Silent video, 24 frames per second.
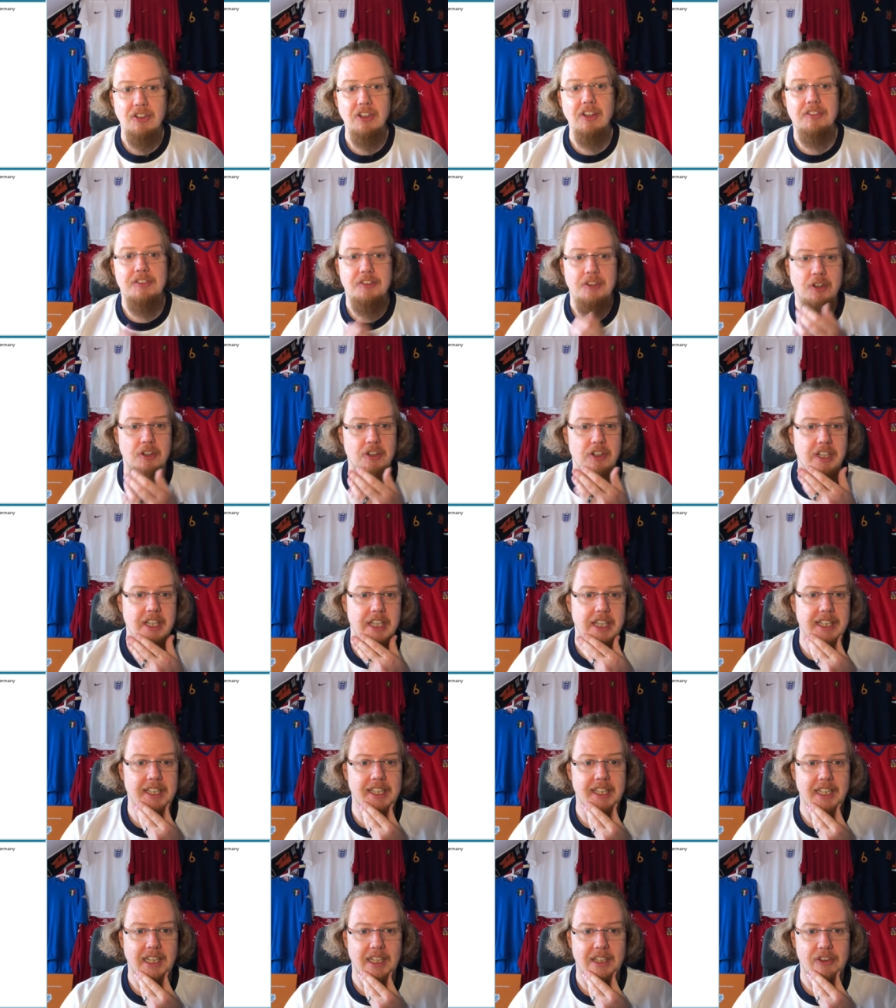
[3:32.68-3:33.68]
let's talk
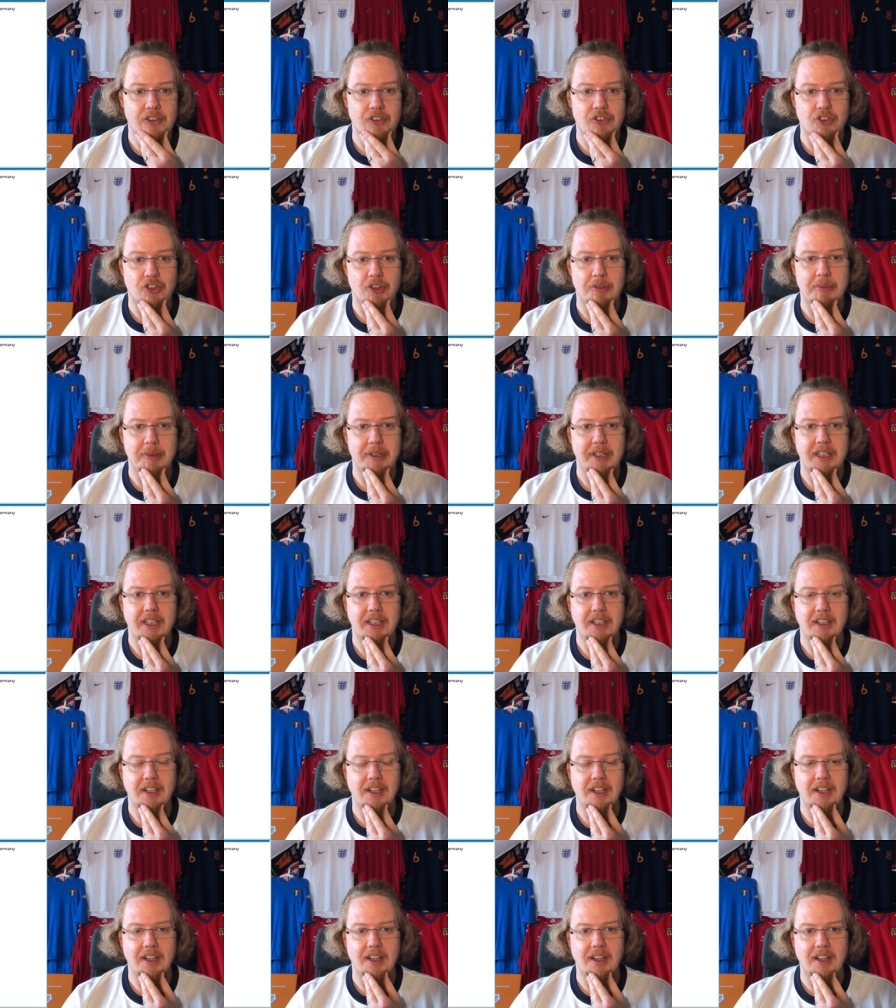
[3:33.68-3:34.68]
England,
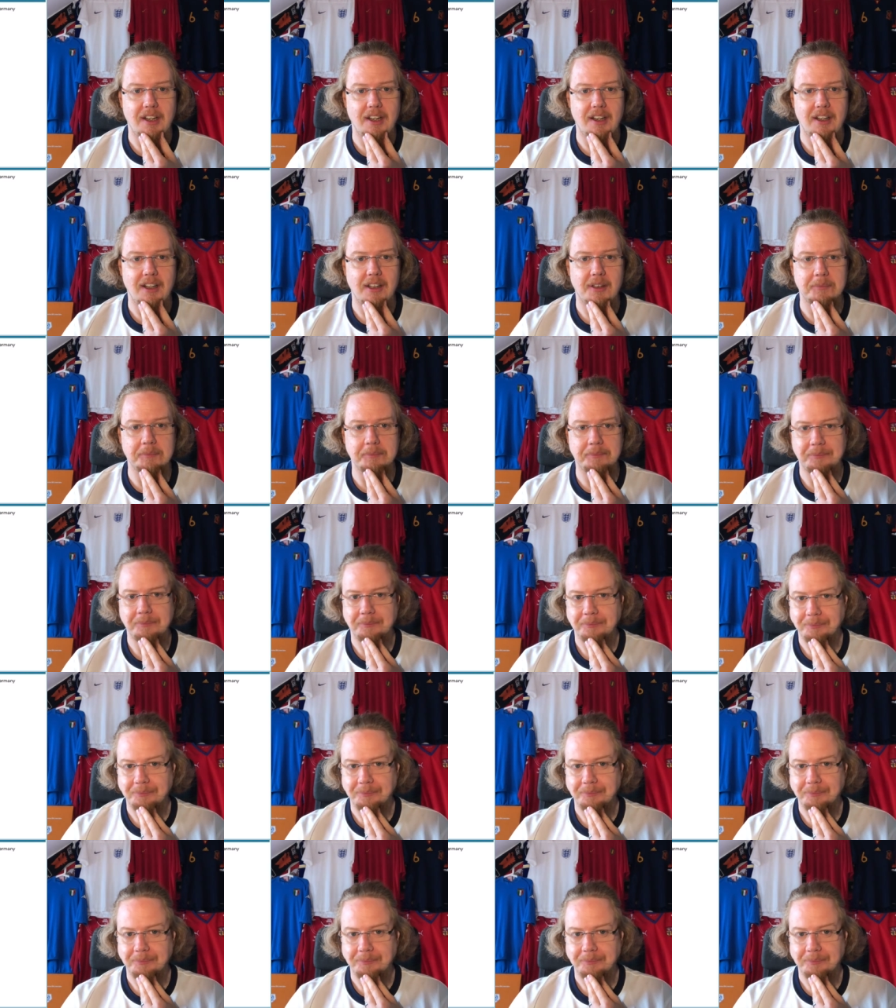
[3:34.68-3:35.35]
Germany. Uh,